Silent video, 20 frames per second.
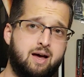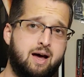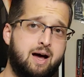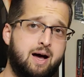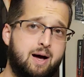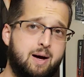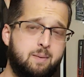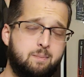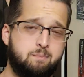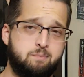
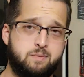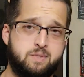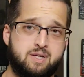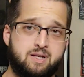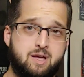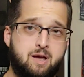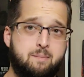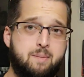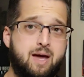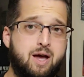
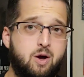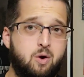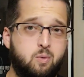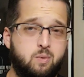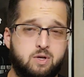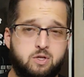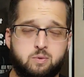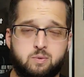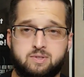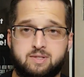to come
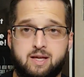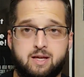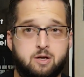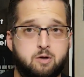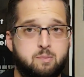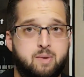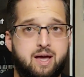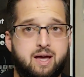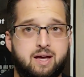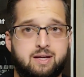out, which was
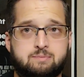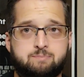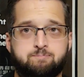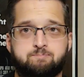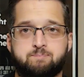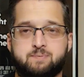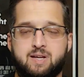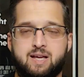Anchor Bay.